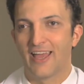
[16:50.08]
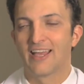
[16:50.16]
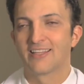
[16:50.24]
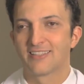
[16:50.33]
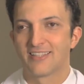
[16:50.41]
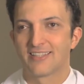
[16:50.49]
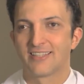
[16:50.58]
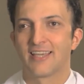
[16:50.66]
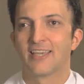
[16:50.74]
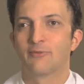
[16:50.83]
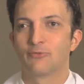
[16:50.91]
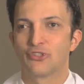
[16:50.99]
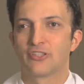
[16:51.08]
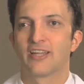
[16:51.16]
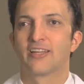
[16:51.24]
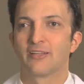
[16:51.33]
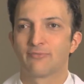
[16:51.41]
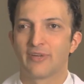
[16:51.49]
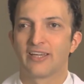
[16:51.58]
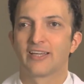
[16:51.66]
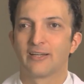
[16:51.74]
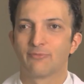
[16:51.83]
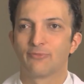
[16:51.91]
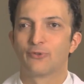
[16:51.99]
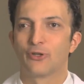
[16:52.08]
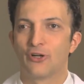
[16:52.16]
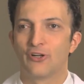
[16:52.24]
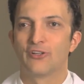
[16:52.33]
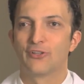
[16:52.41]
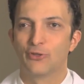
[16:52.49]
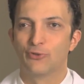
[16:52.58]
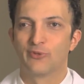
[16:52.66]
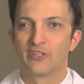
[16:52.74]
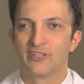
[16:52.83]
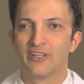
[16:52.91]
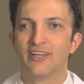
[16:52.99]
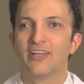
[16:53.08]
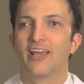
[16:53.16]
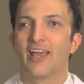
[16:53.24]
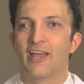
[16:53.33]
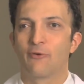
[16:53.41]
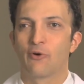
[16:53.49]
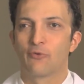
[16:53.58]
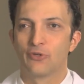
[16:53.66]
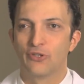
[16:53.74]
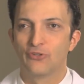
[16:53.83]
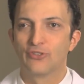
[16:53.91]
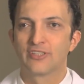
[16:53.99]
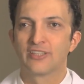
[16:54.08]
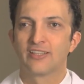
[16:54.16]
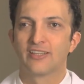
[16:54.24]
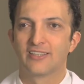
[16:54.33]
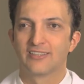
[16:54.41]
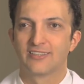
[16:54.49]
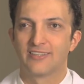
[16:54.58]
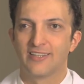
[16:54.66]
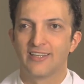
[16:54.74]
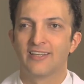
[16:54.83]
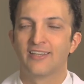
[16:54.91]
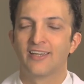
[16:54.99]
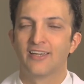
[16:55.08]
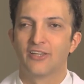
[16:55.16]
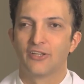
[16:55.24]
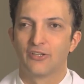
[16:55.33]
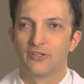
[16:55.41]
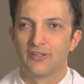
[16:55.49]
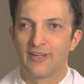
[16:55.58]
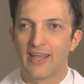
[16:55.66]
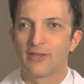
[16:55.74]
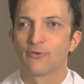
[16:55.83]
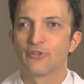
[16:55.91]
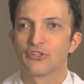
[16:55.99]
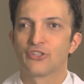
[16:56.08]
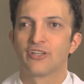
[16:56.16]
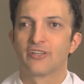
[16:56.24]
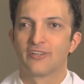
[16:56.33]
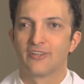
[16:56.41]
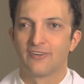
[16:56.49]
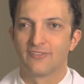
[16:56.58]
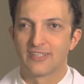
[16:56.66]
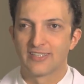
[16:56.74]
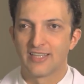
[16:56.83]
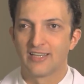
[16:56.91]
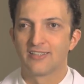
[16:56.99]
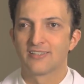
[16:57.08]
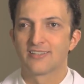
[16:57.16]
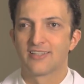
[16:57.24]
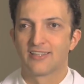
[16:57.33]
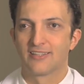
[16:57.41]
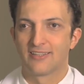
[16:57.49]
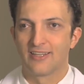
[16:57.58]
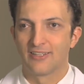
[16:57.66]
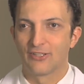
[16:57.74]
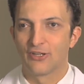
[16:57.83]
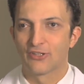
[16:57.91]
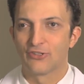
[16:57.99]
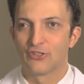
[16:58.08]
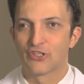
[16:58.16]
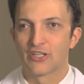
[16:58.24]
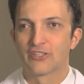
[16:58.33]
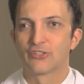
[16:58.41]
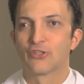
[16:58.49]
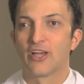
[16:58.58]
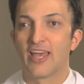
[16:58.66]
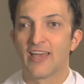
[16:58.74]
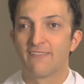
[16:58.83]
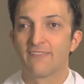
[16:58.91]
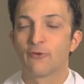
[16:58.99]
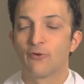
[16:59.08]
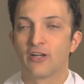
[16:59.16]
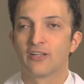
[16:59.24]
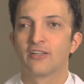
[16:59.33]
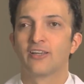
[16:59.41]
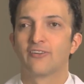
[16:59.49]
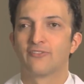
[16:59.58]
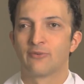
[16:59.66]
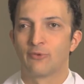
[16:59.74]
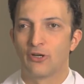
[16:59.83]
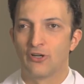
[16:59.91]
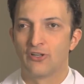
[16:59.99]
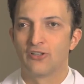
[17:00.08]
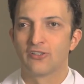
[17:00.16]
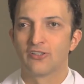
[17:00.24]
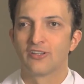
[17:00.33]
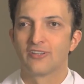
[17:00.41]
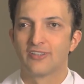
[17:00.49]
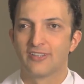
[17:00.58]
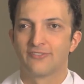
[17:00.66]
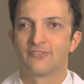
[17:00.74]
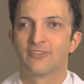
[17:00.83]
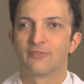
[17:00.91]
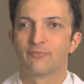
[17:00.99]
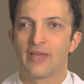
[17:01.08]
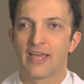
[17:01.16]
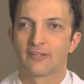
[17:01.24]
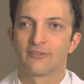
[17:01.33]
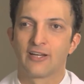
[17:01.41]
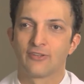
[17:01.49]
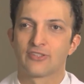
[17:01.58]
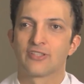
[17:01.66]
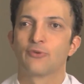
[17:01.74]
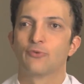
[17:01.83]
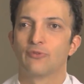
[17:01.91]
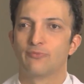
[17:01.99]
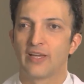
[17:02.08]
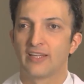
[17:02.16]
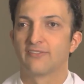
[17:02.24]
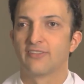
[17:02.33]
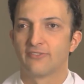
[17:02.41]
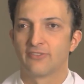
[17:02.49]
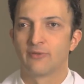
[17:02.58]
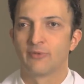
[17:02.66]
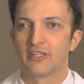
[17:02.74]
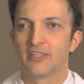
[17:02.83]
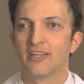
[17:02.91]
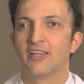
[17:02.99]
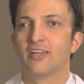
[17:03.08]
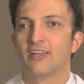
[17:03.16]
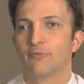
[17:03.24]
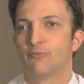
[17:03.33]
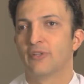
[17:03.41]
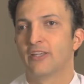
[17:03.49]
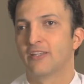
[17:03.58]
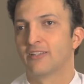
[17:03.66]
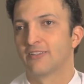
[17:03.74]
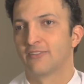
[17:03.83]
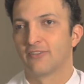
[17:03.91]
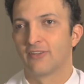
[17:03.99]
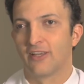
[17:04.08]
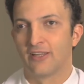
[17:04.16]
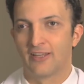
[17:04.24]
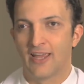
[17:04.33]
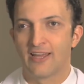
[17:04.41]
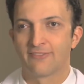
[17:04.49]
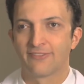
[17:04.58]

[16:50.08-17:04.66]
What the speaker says: has the same genetic makeup. We're all human. And what we're using is the language of the cells that they talk to each other. So everyone from all different backgrounds will benefit from it, be it an